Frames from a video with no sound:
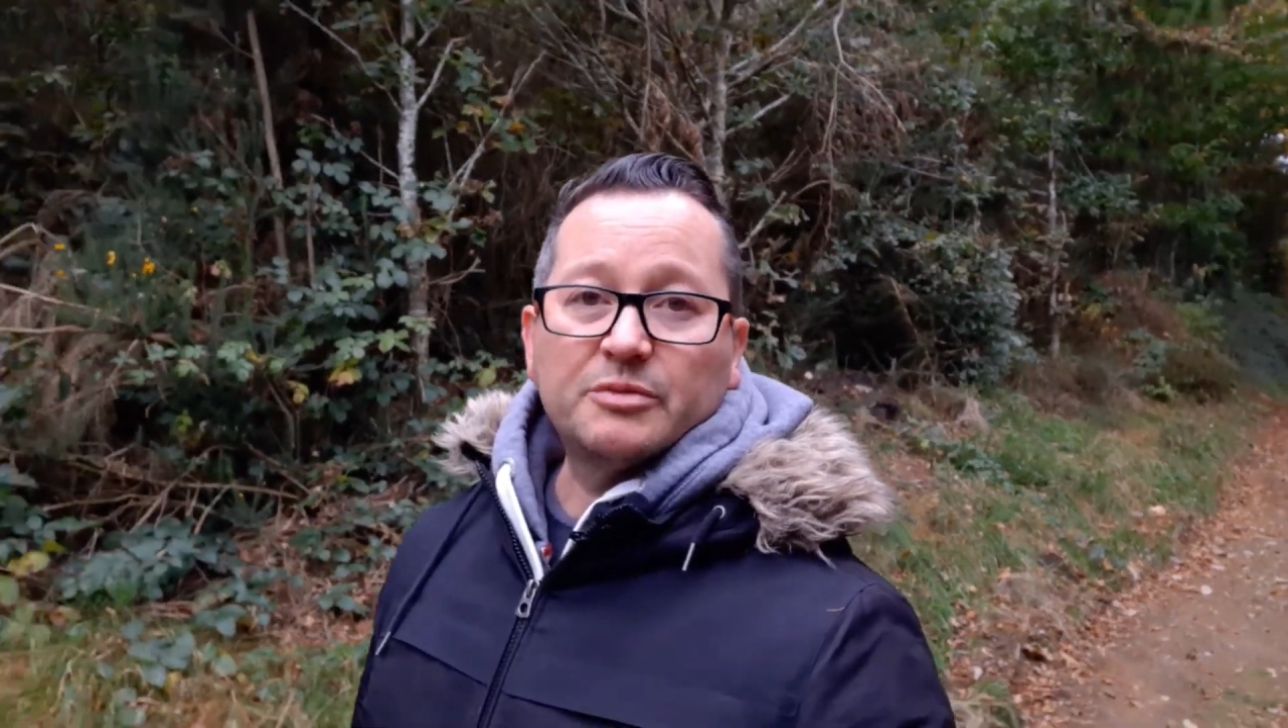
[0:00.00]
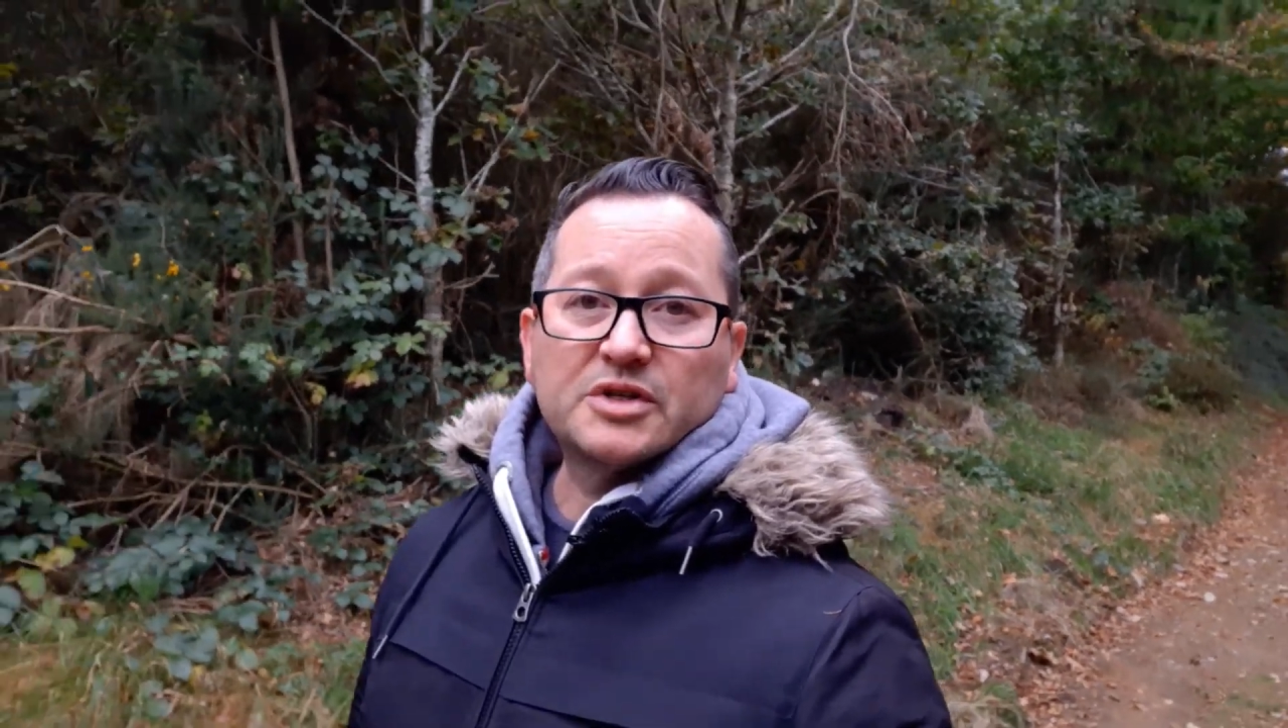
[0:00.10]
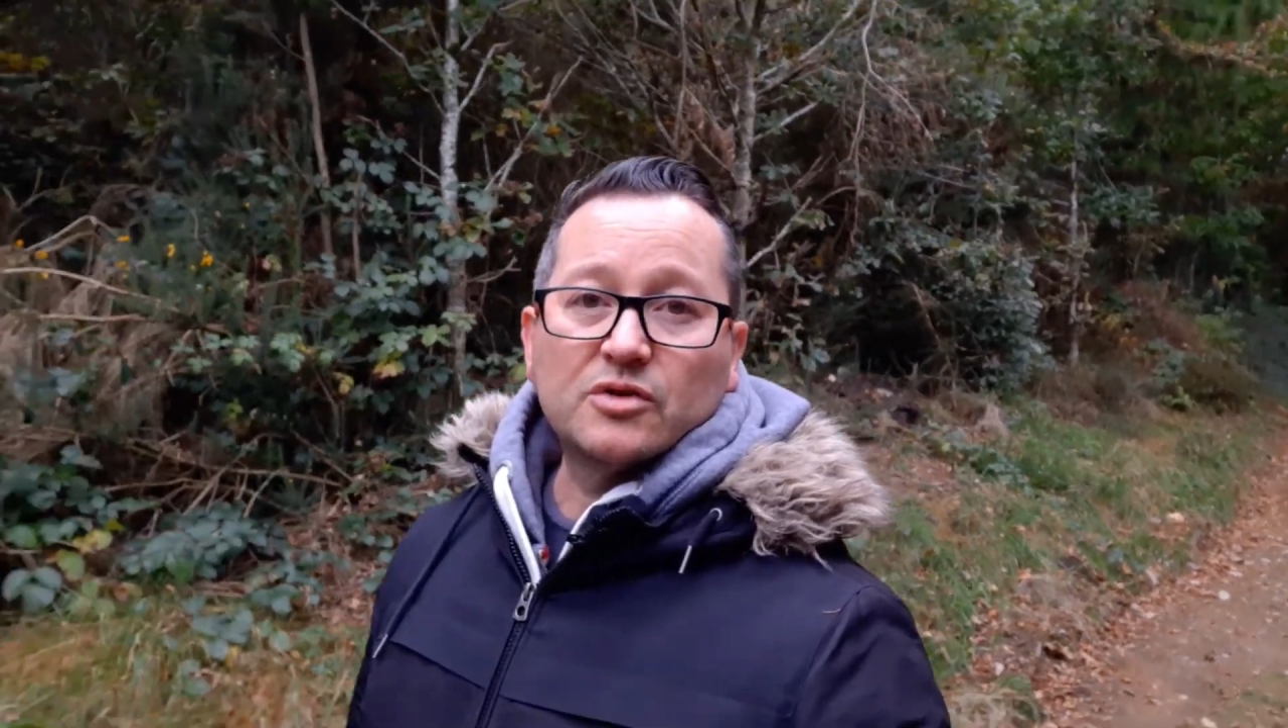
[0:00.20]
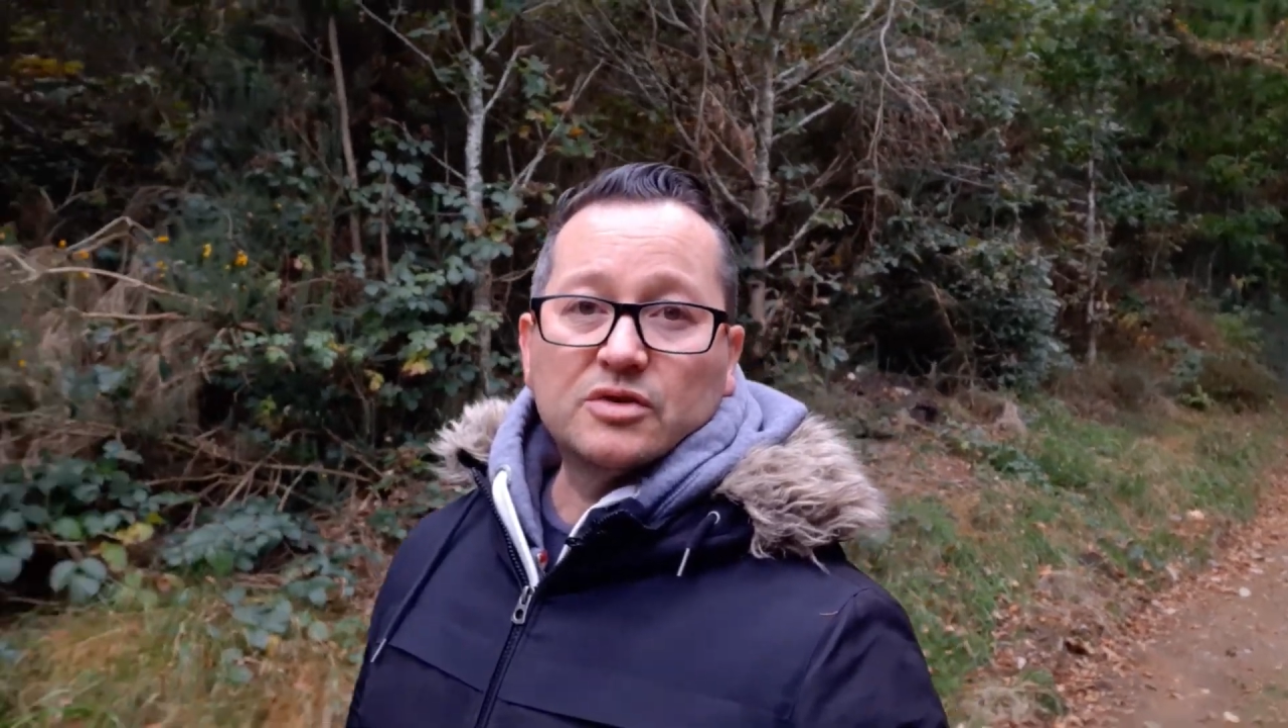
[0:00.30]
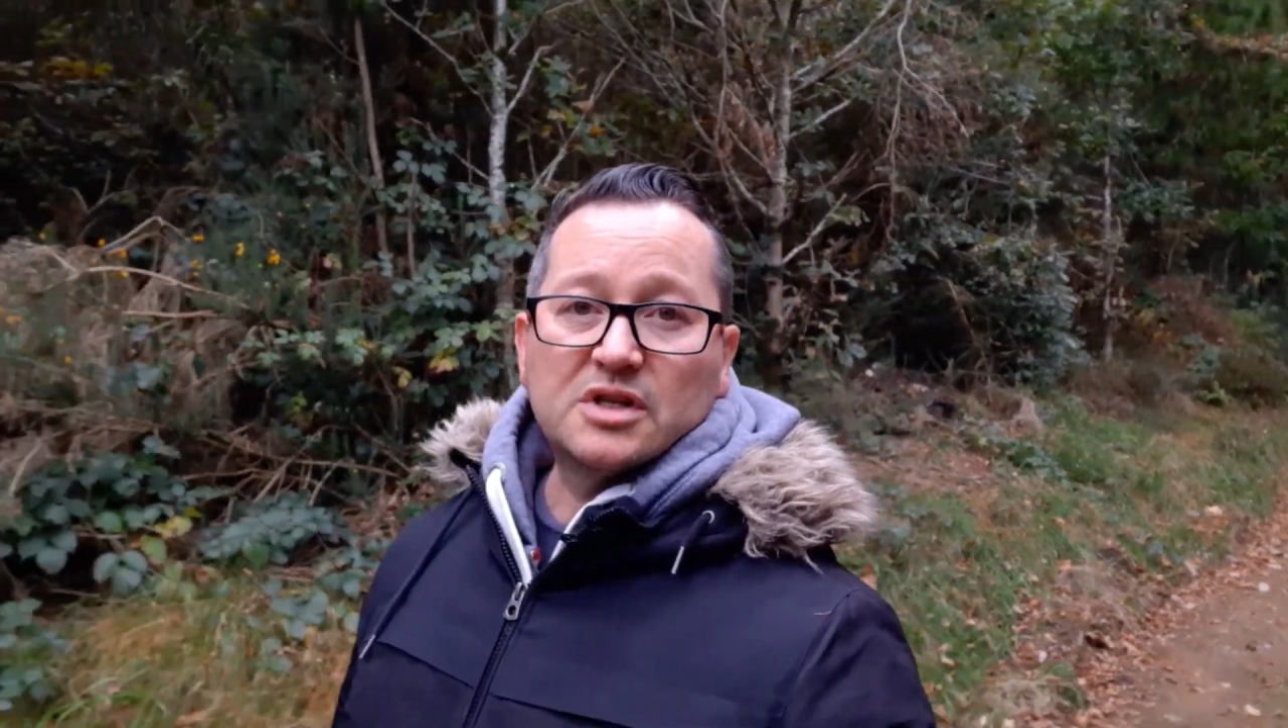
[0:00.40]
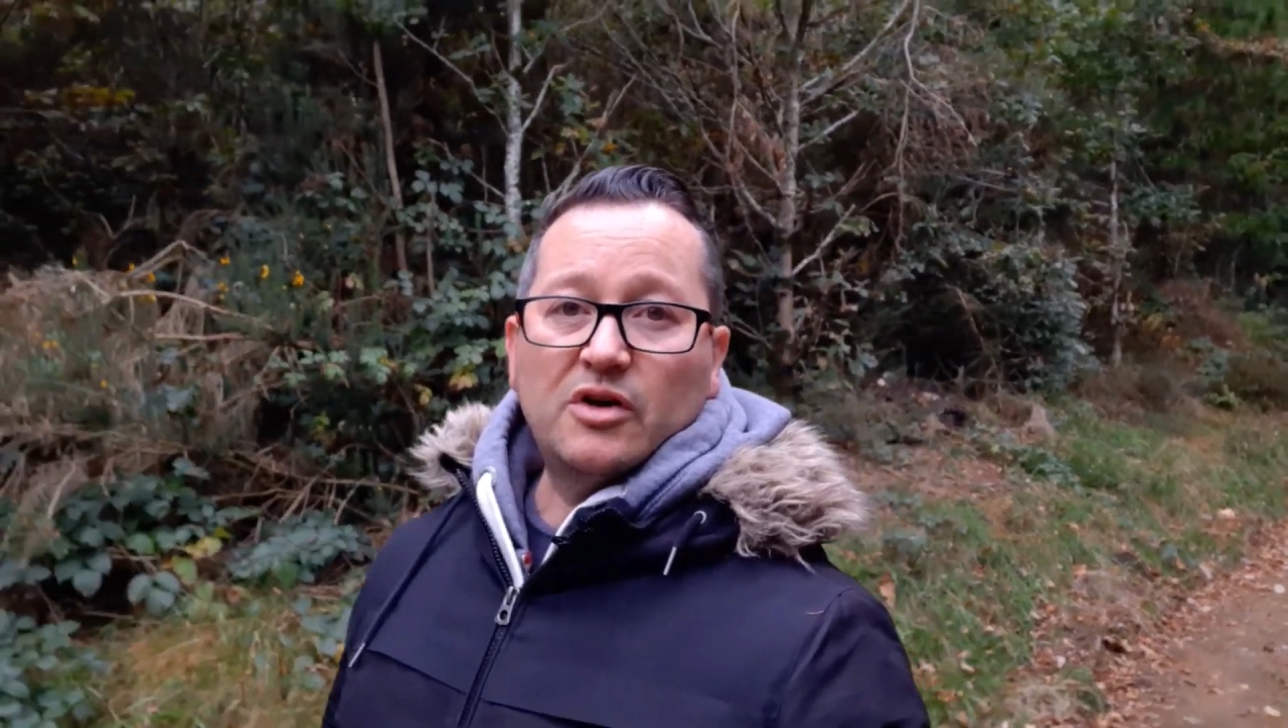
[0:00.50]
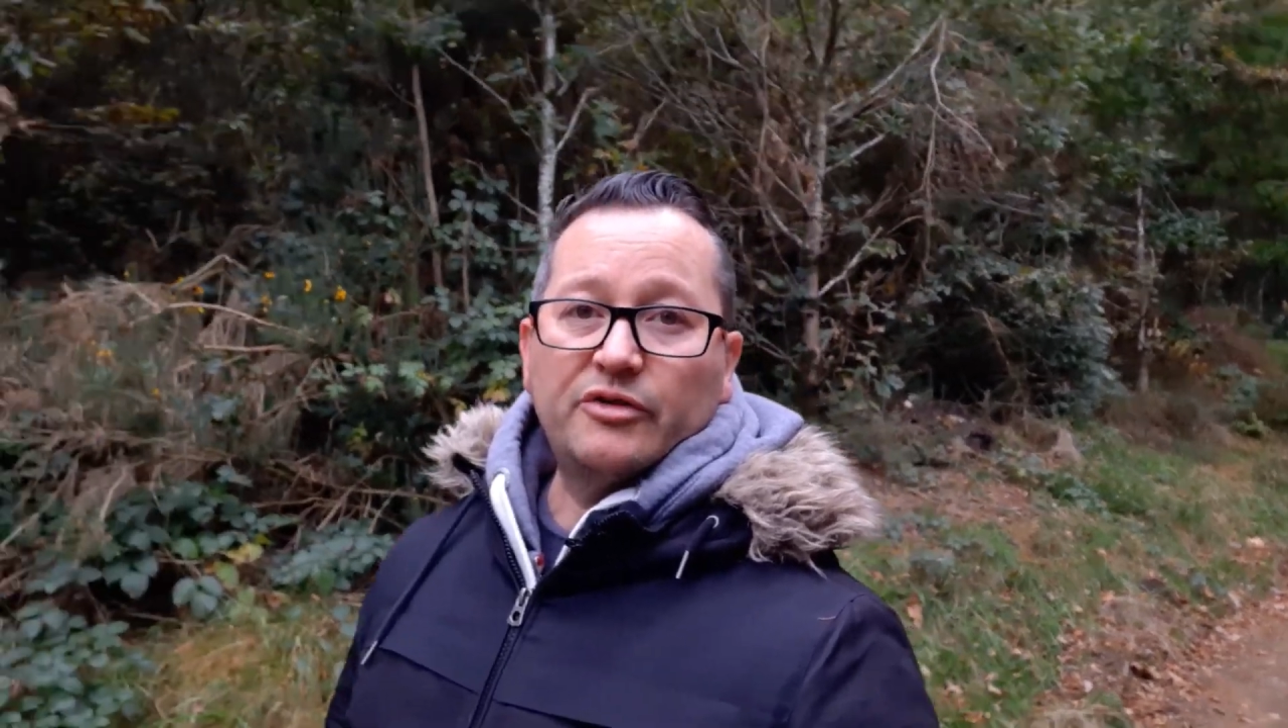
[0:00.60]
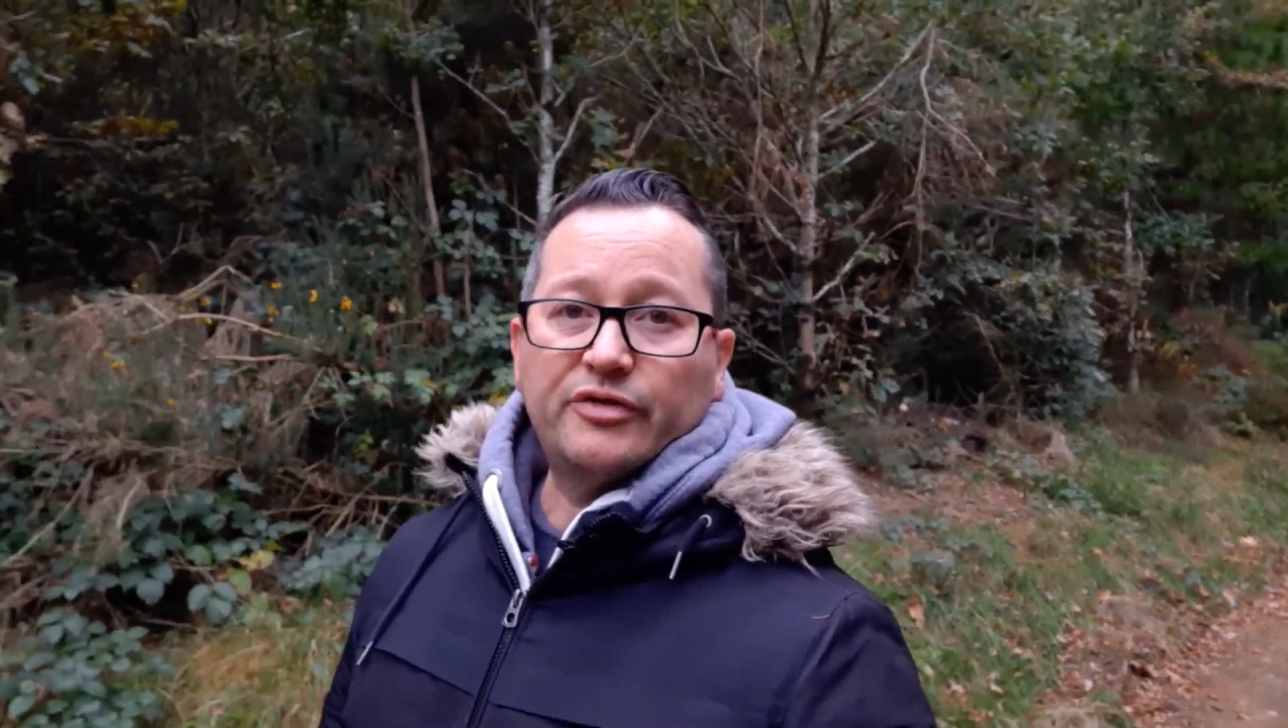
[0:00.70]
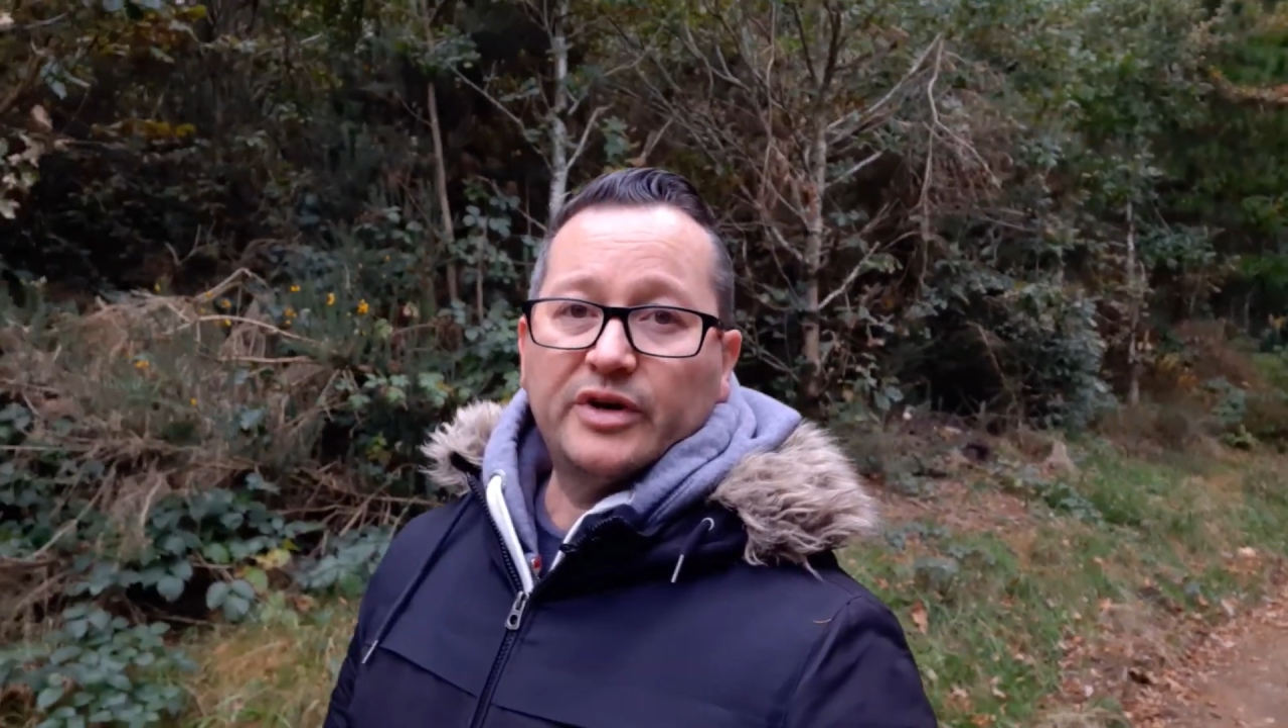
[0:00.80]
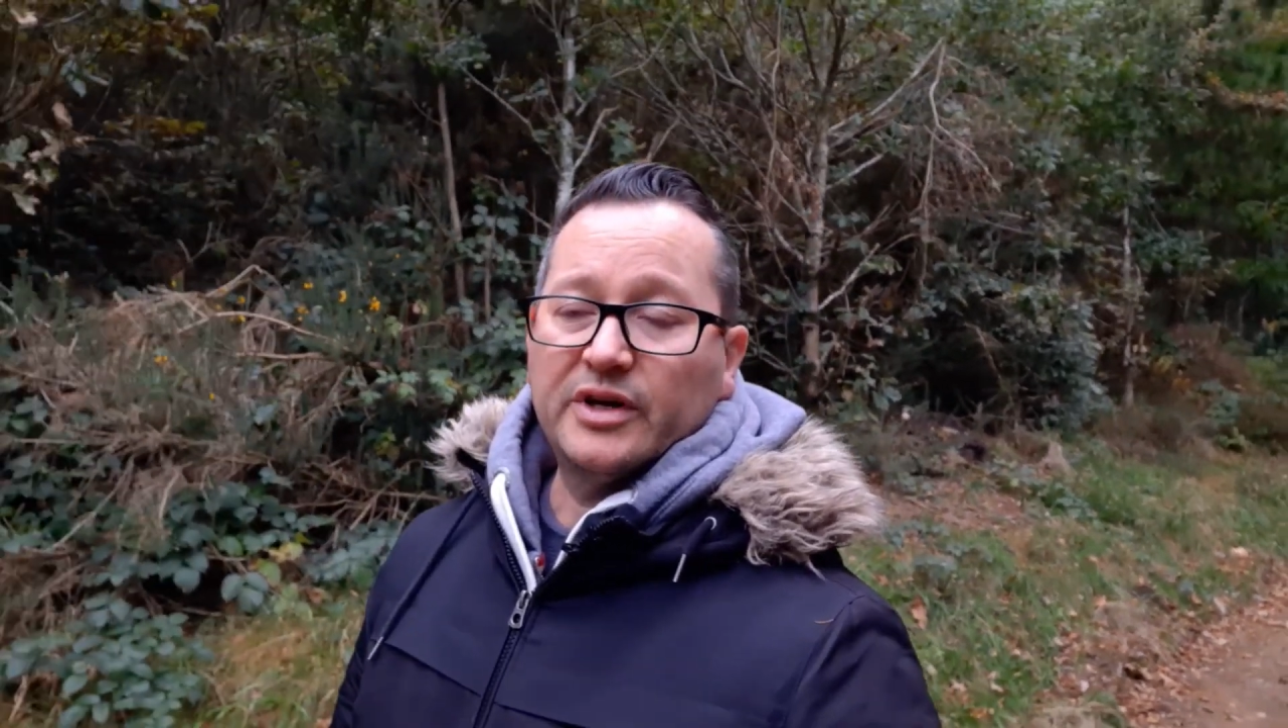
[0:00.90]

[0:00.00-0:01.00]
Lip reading: son's life.